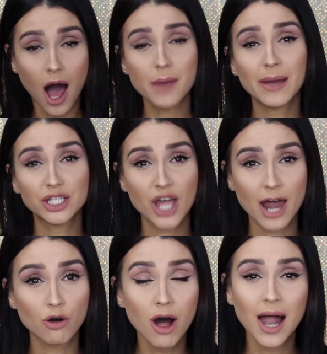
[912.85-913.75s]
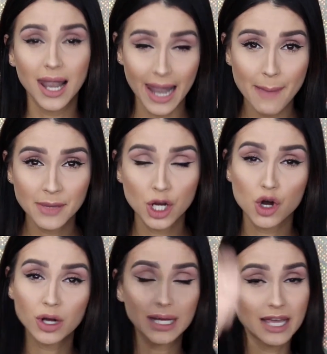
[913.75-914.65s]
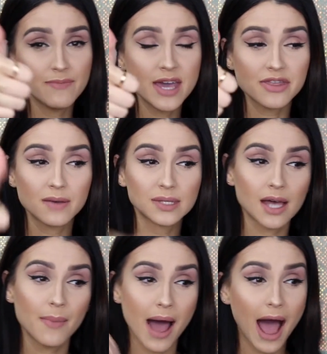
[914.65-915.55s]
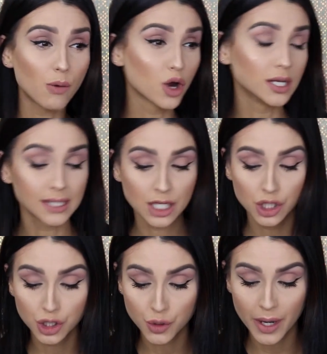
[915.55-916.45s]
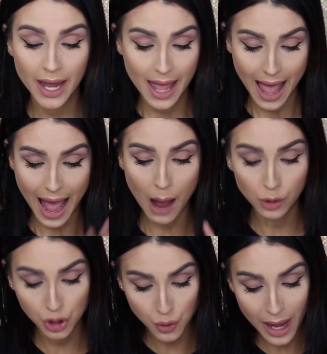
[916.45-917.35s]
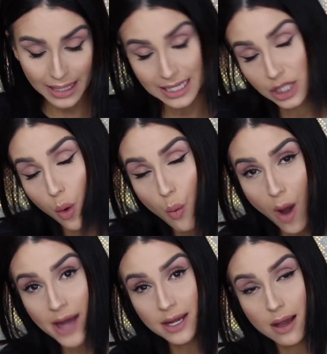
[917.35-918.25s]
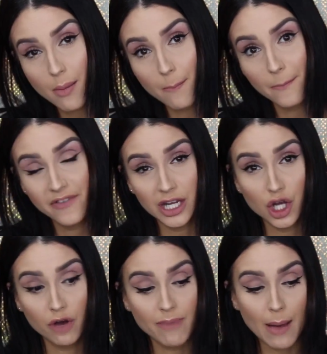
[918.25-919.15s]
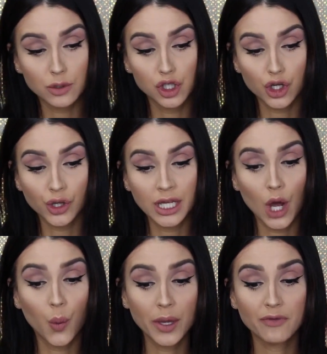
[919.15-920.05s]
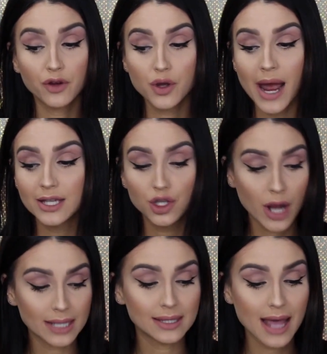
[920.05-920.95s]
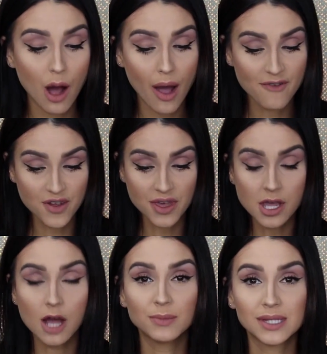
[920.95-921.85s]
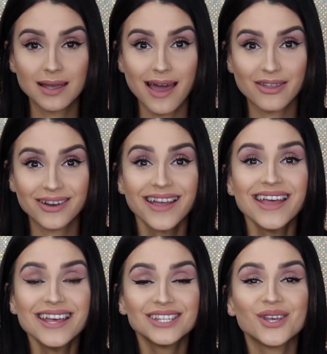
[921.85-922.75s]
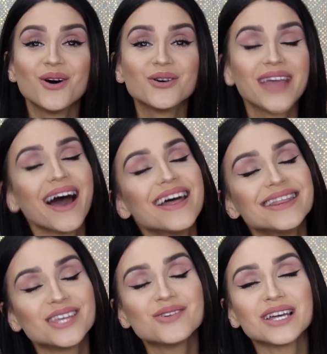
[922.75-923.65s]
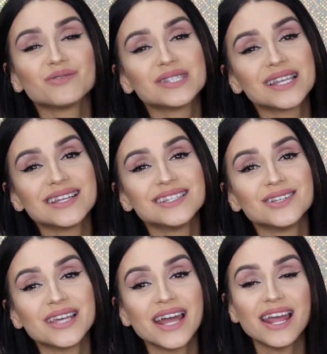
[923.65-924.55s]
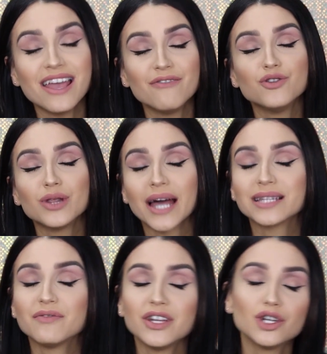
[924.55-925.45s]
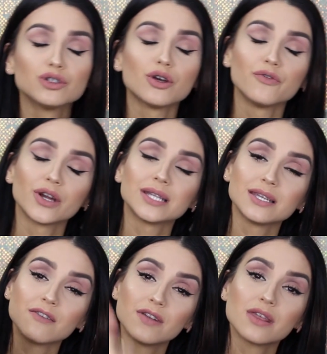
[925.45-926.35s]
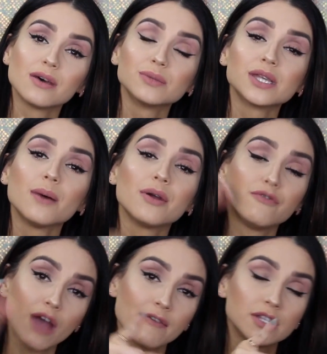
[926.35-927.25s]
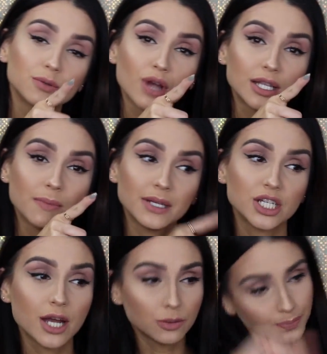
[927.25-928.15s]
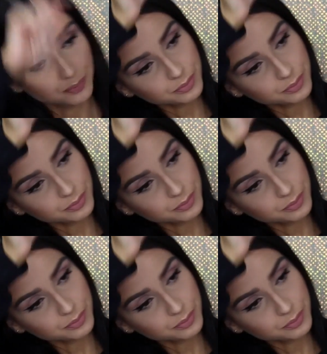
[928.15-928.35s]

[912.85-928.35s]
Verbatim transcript: on my channel, let me know. Give me a thumbs up. I will continue to do it. I will do at least one video of Bible journaling a week for you guys, so you guys see how everything comes together. So yeah, thank you guys for sticking till the end. If you liked the video, don't forget to give it a thumbs up, and if you haven't subscribed to my channel,